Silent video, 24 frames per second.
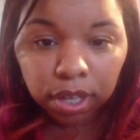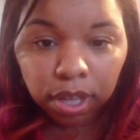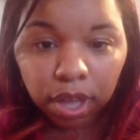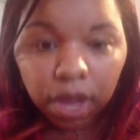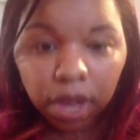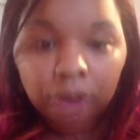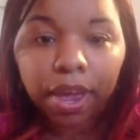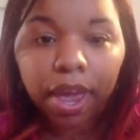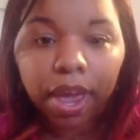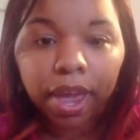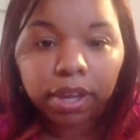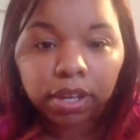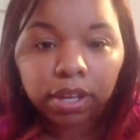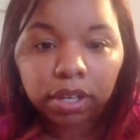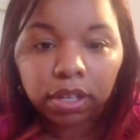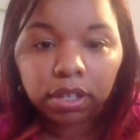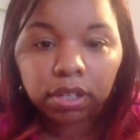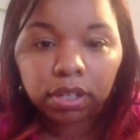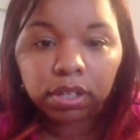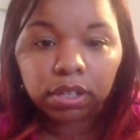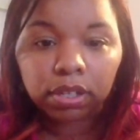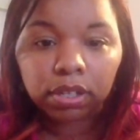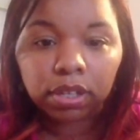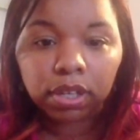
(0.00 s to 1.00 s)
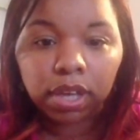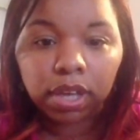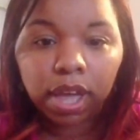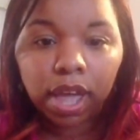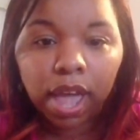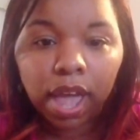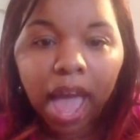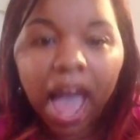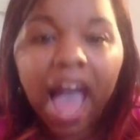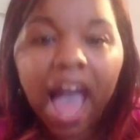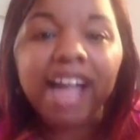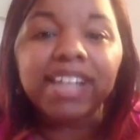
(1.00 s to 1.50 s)
Okay.
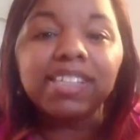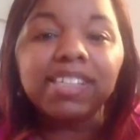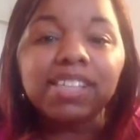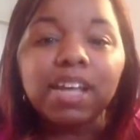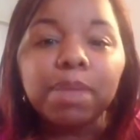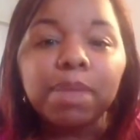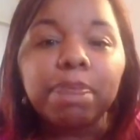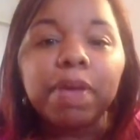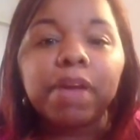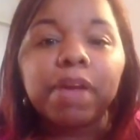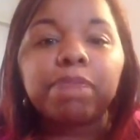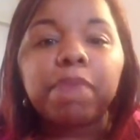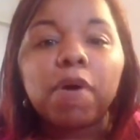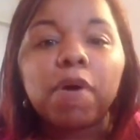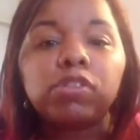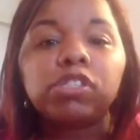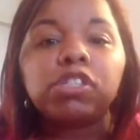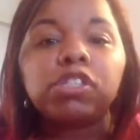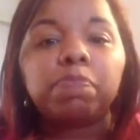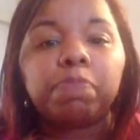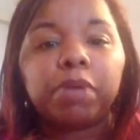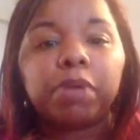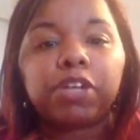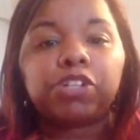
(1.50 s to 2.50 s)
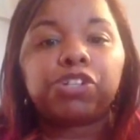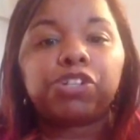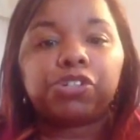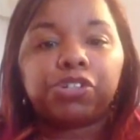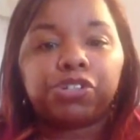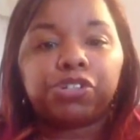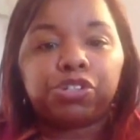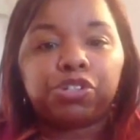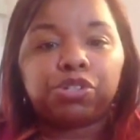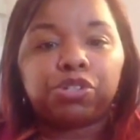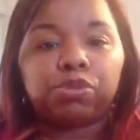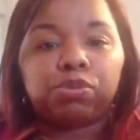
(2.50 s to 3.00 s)
I'd say post a
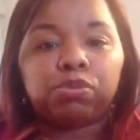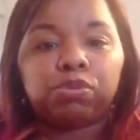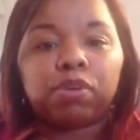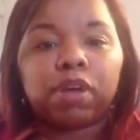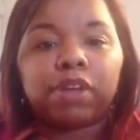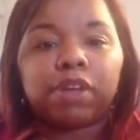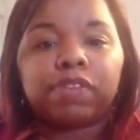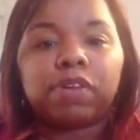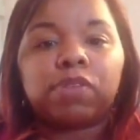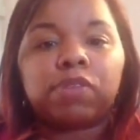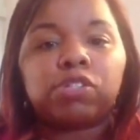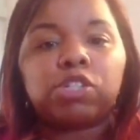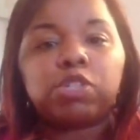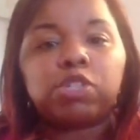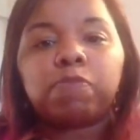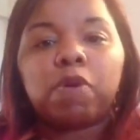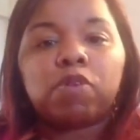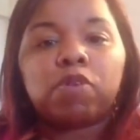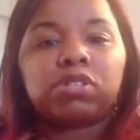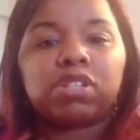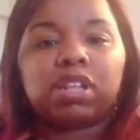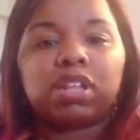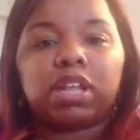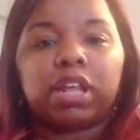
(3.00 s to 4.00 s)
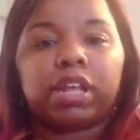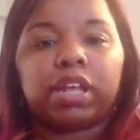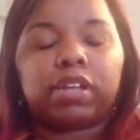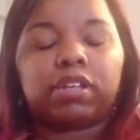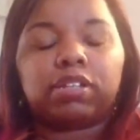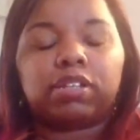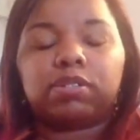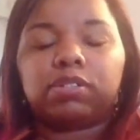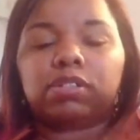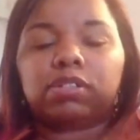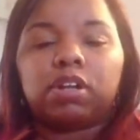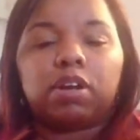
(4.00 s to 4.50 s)
picture too. Don't just post a link
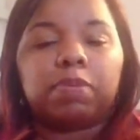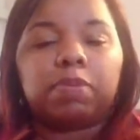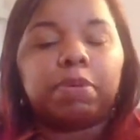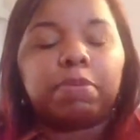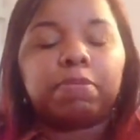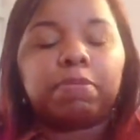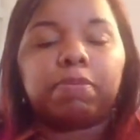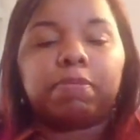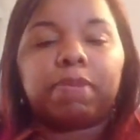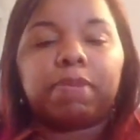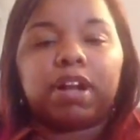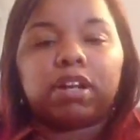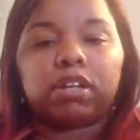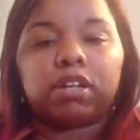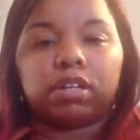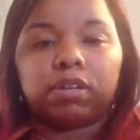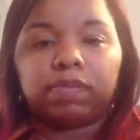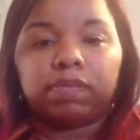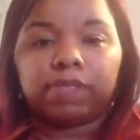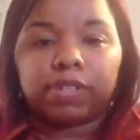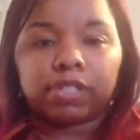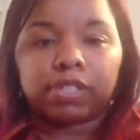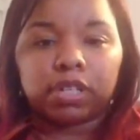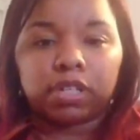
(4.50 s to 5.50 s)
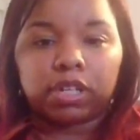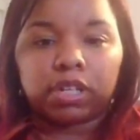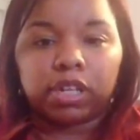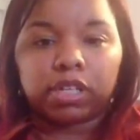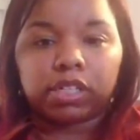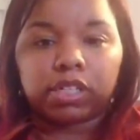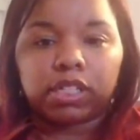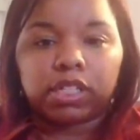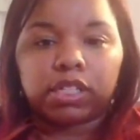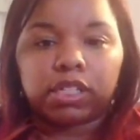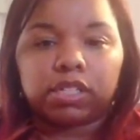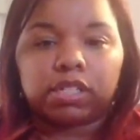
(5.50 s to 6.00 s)
because, people barely visit
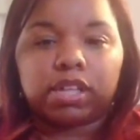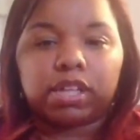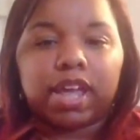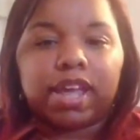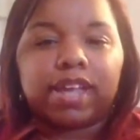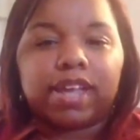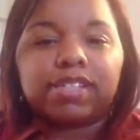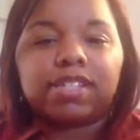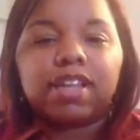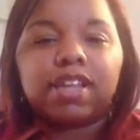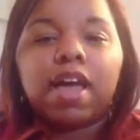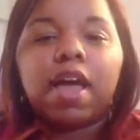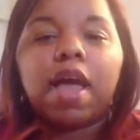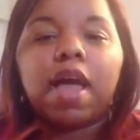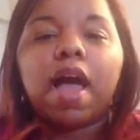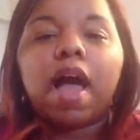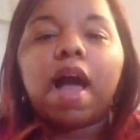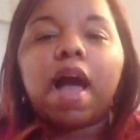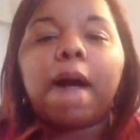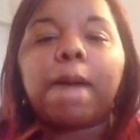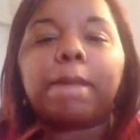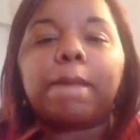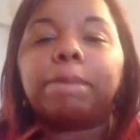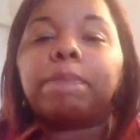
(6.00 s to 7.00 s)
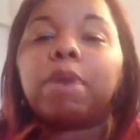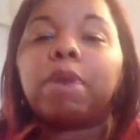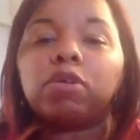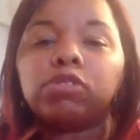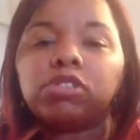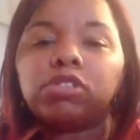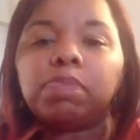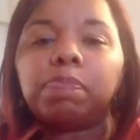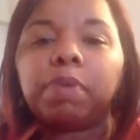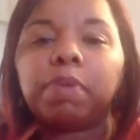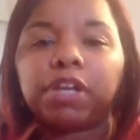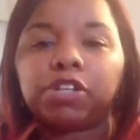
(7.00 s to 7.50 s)
links these days.
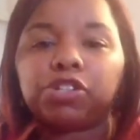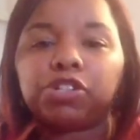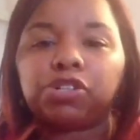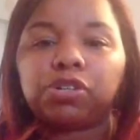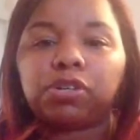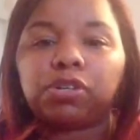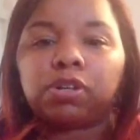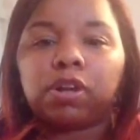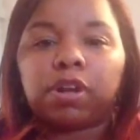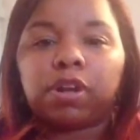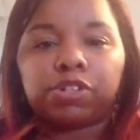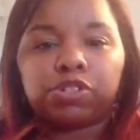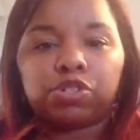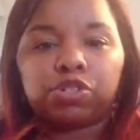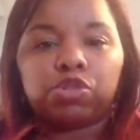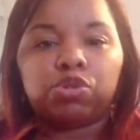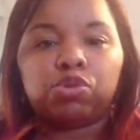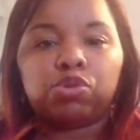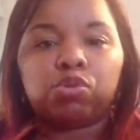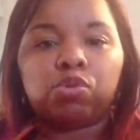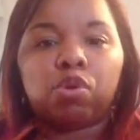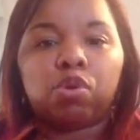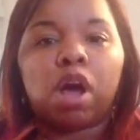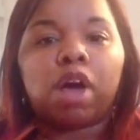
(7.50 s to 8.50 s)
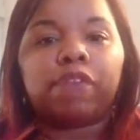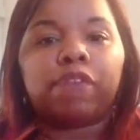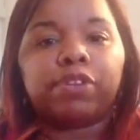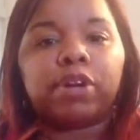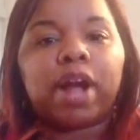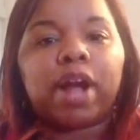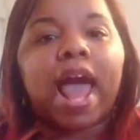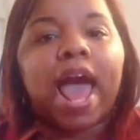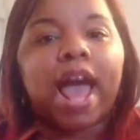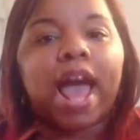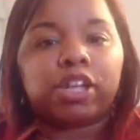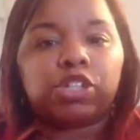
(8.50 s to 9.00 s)
Post a picture or two of
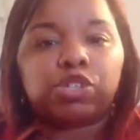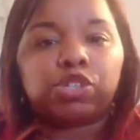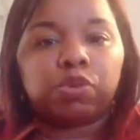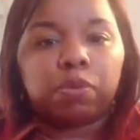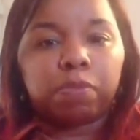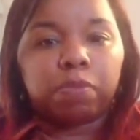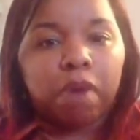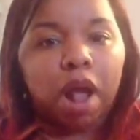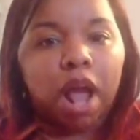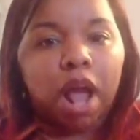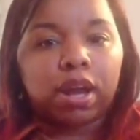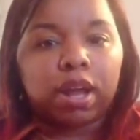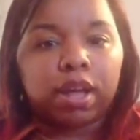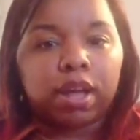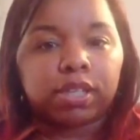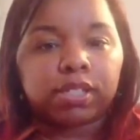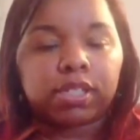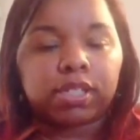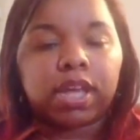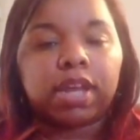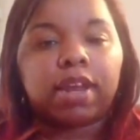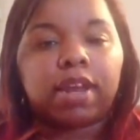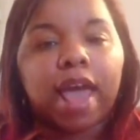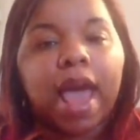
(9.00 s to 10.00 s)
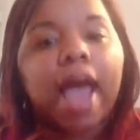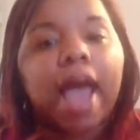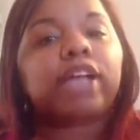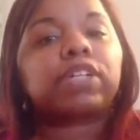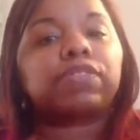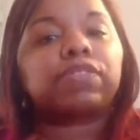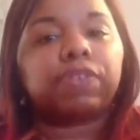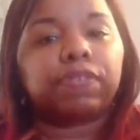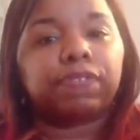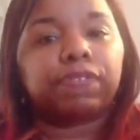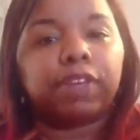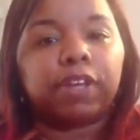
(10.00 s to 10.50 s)
your actual products and
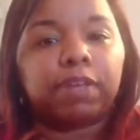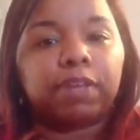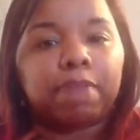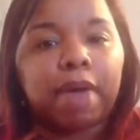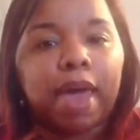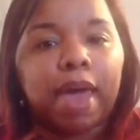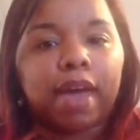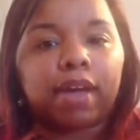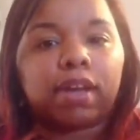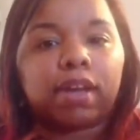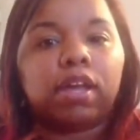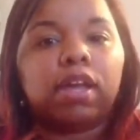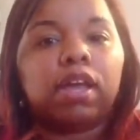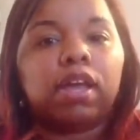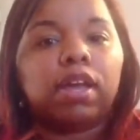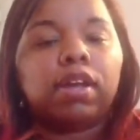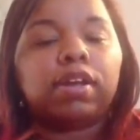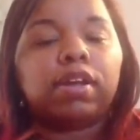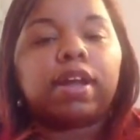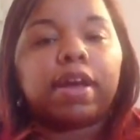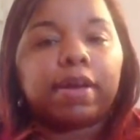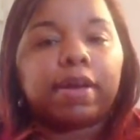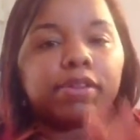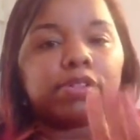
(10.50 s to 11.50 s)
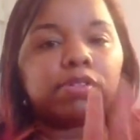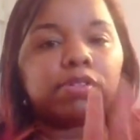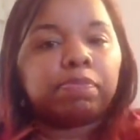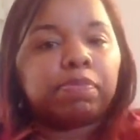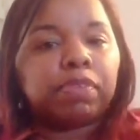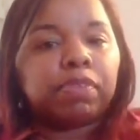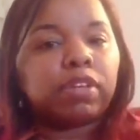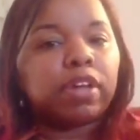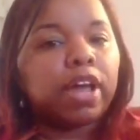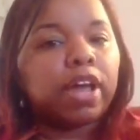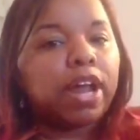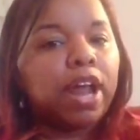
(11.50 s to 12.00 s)
ask for feedback. Now,
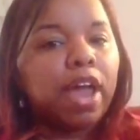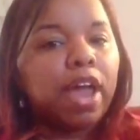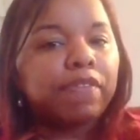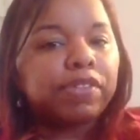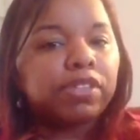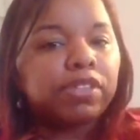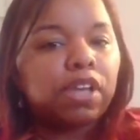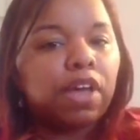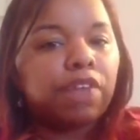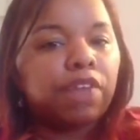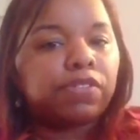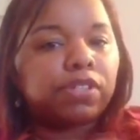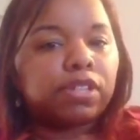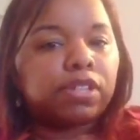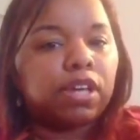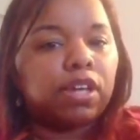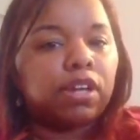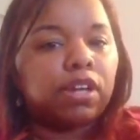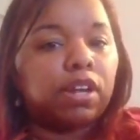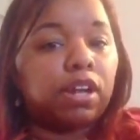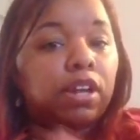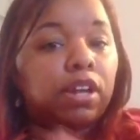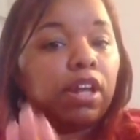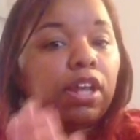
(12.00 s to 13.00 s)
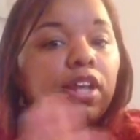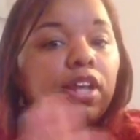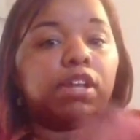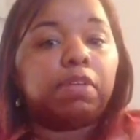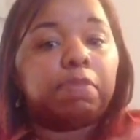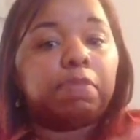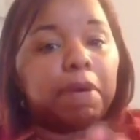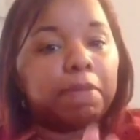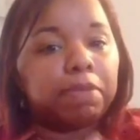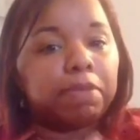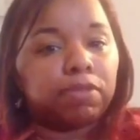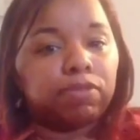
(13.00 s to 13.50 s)
you got to have a tough skin in any
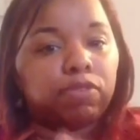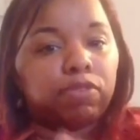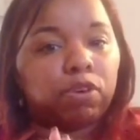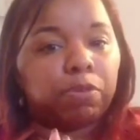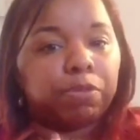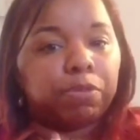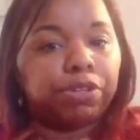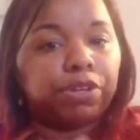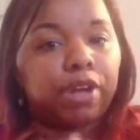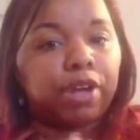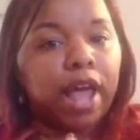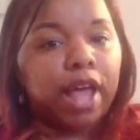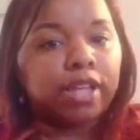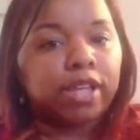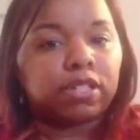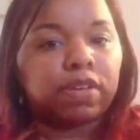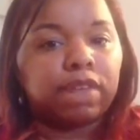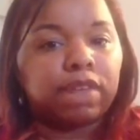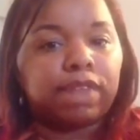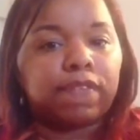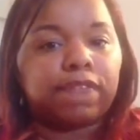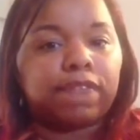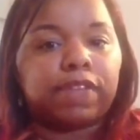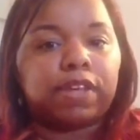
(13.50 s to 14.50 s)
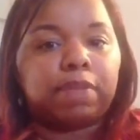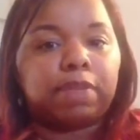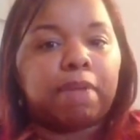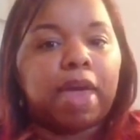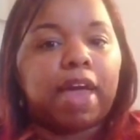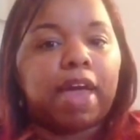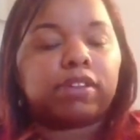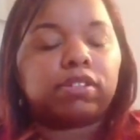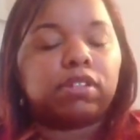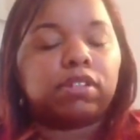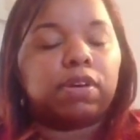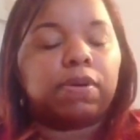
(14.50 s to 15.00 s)
public forum when you're asking for
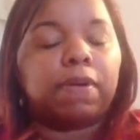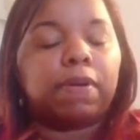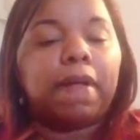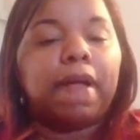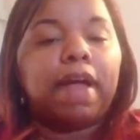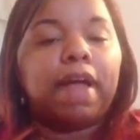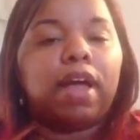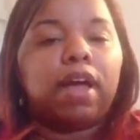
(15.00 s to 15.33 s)
feedback. So,